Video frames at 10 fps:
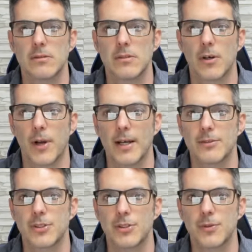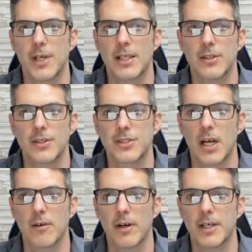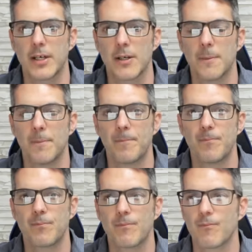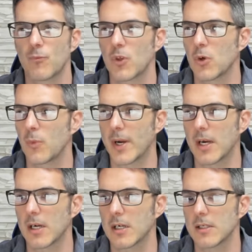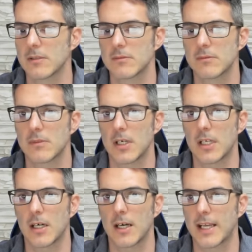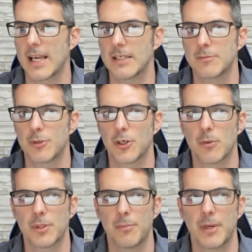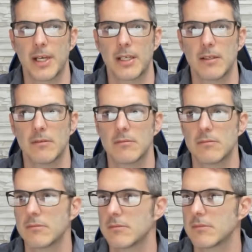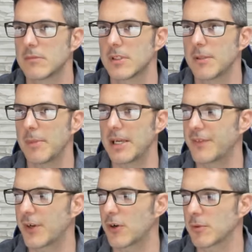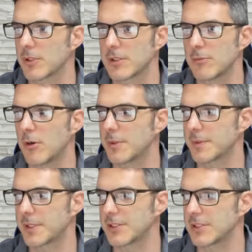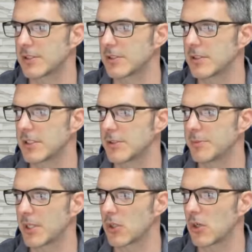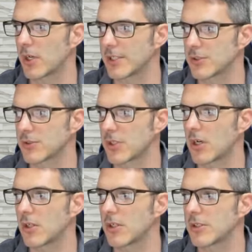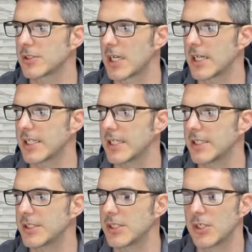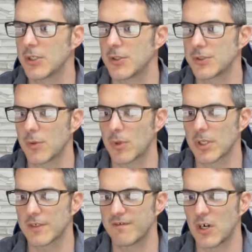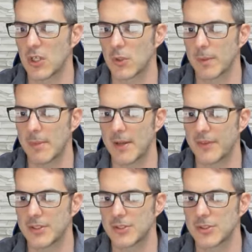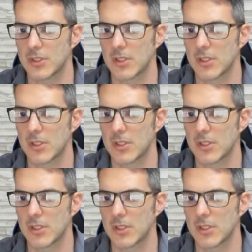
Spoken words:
Okay, so you get this guy right here, where I can't bring over the main thing over at the moment because it needs me to log in. So I'll sign in using one of the following methods.